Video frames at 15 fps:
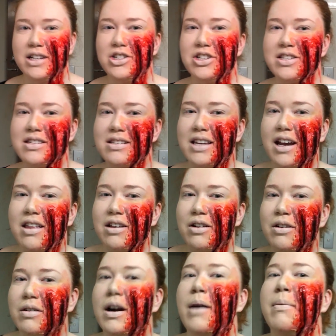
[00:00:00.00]
and just scare the
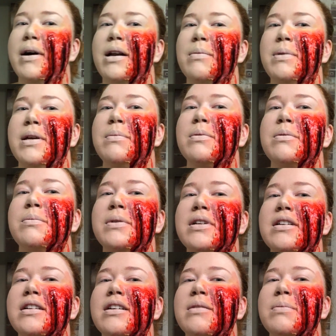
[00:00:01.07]
crap out of people,
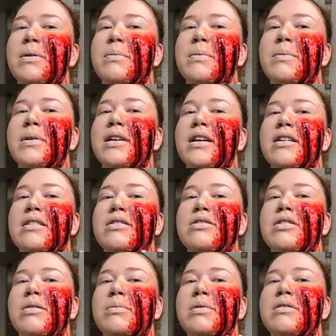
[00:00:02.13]
but I'd probably get in
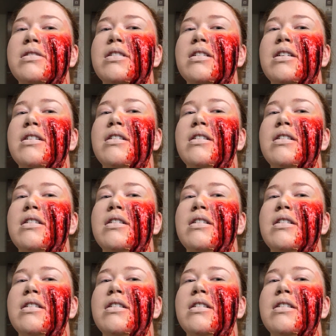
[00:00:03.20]
trouble.